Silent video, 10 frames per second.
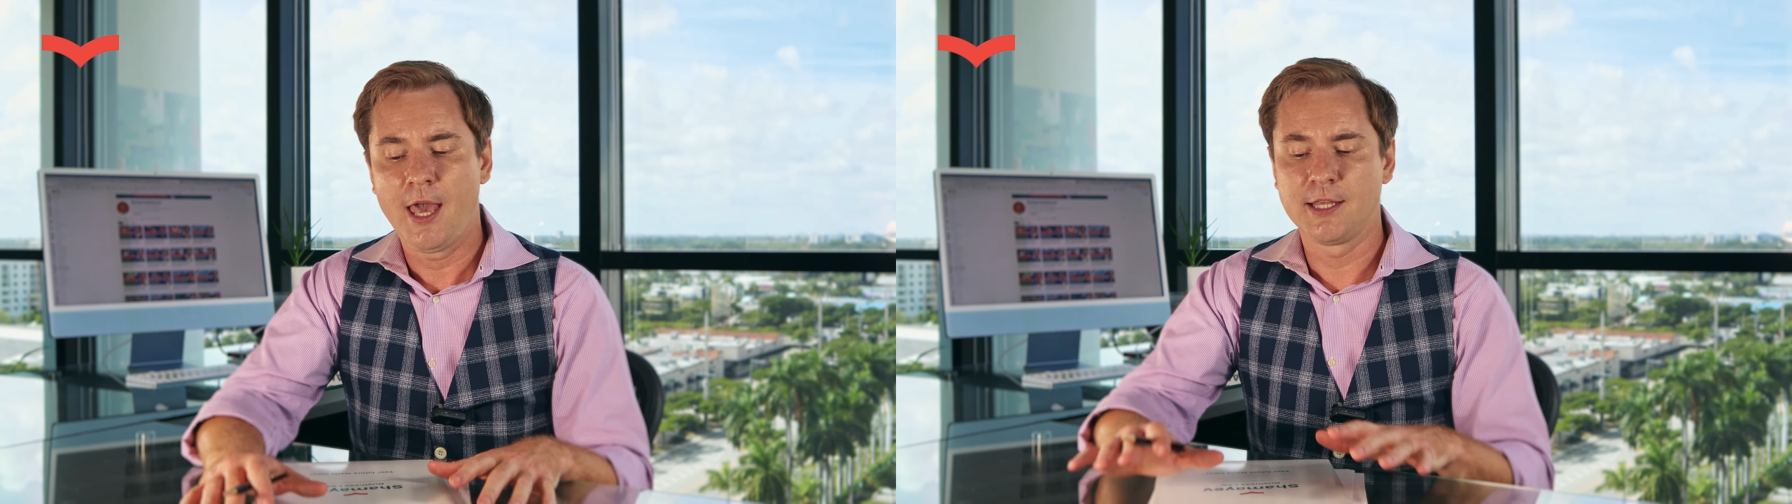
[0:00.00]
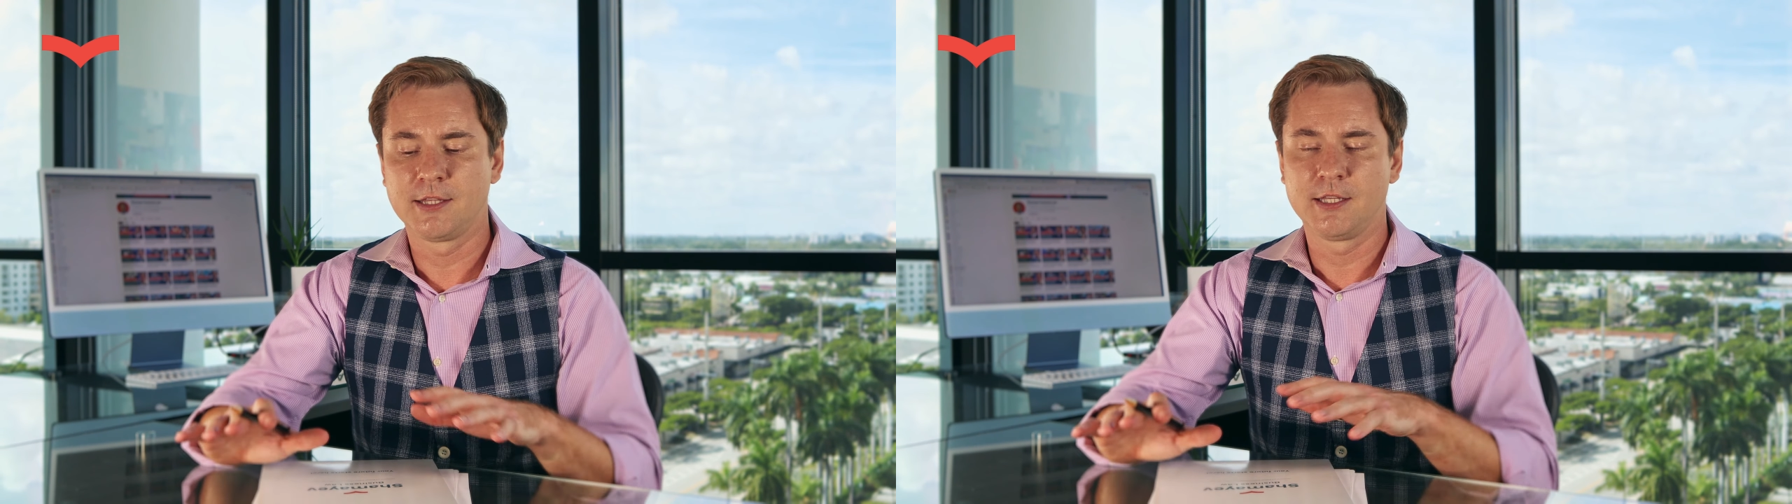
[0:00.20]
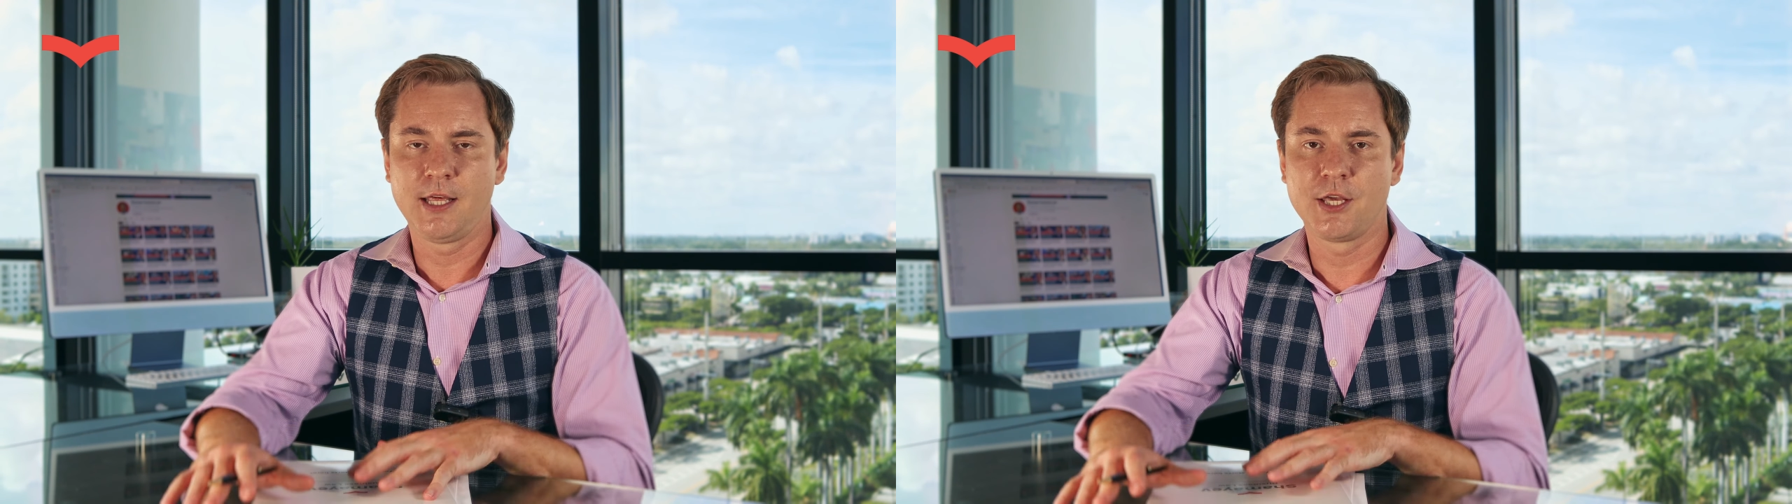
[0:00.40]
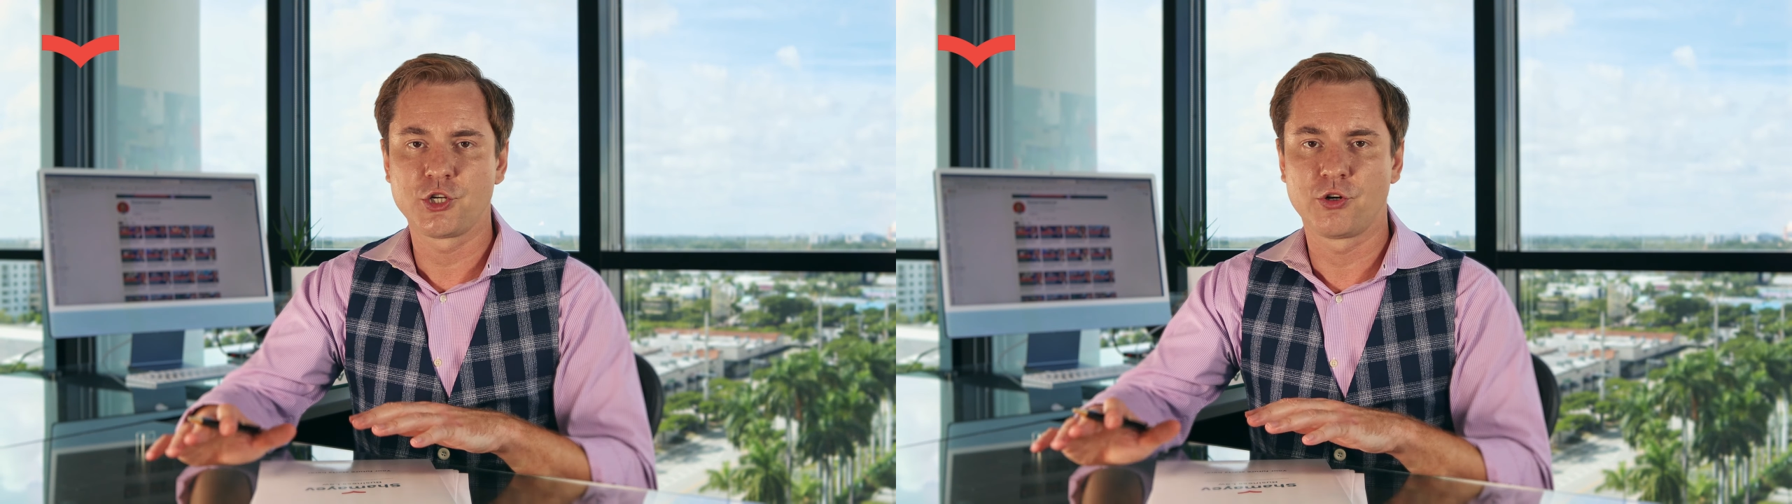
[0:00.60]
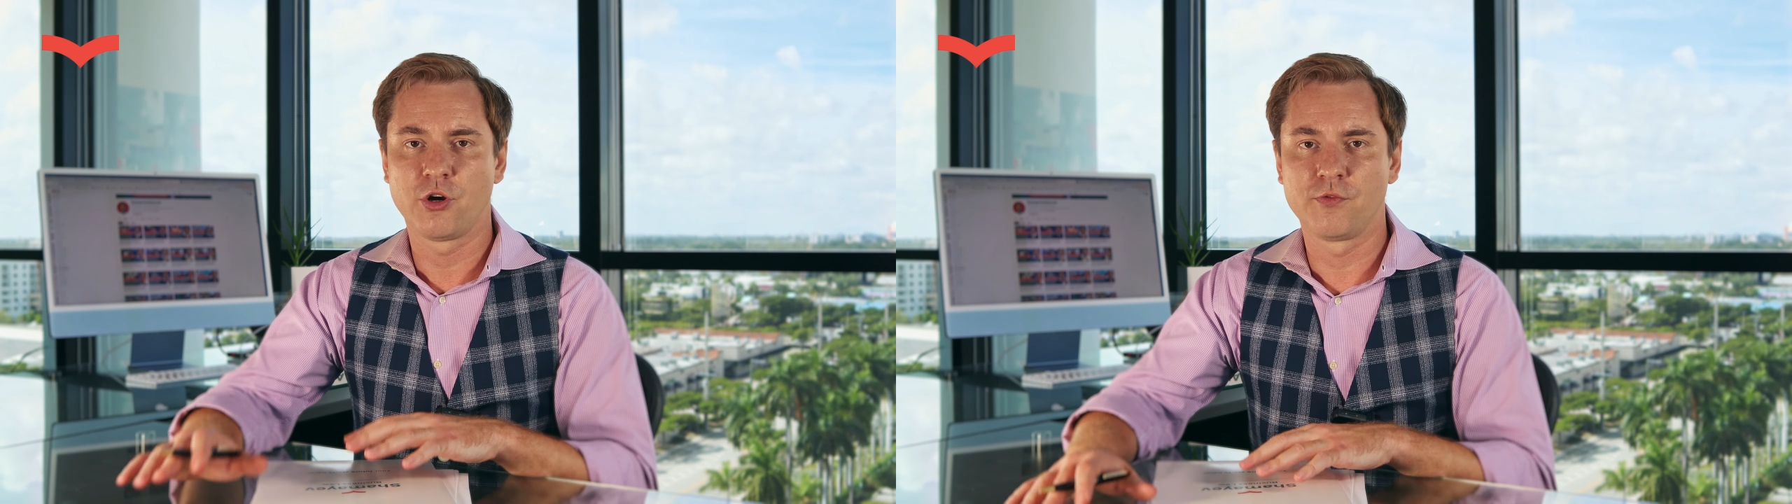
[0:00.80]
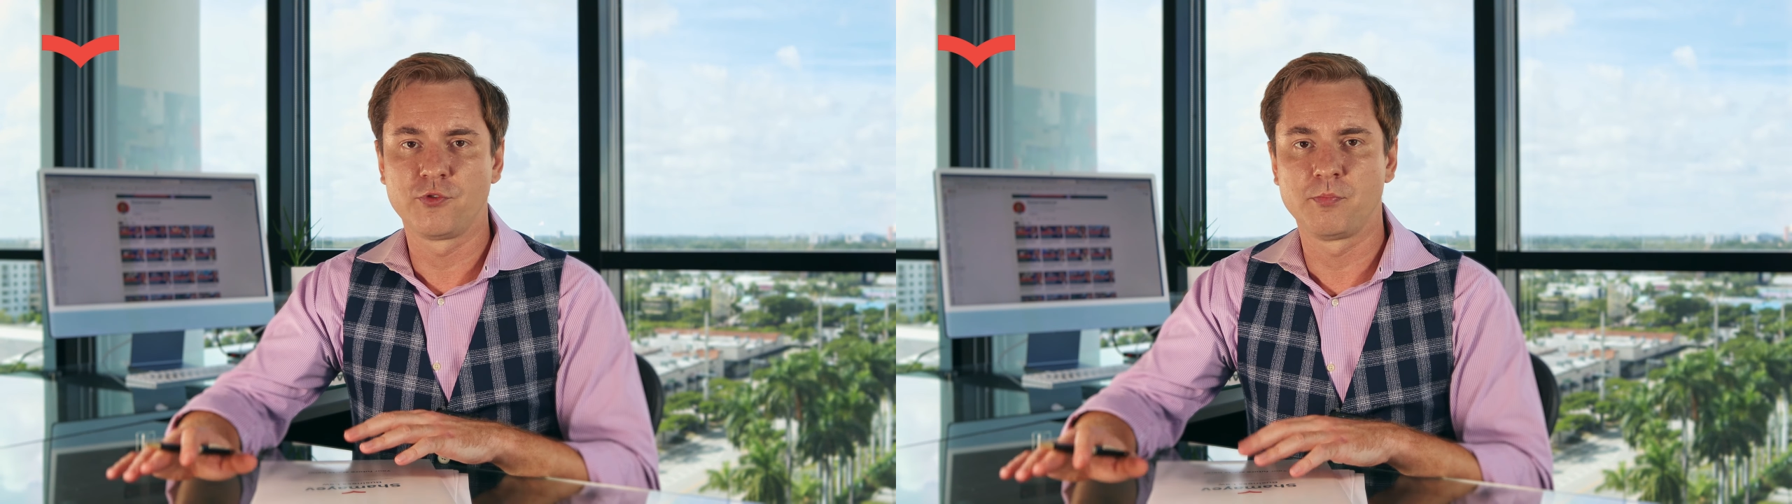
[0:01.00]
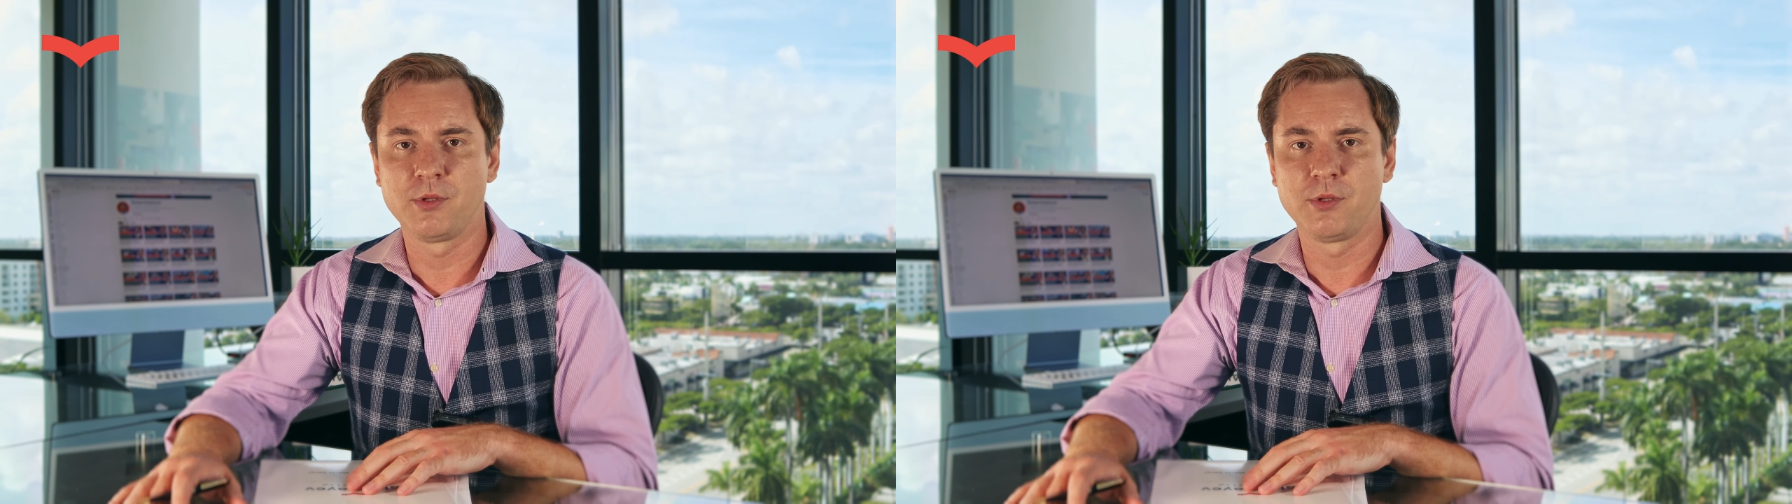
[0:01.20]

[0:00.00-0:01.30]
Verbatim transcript: and the nature of your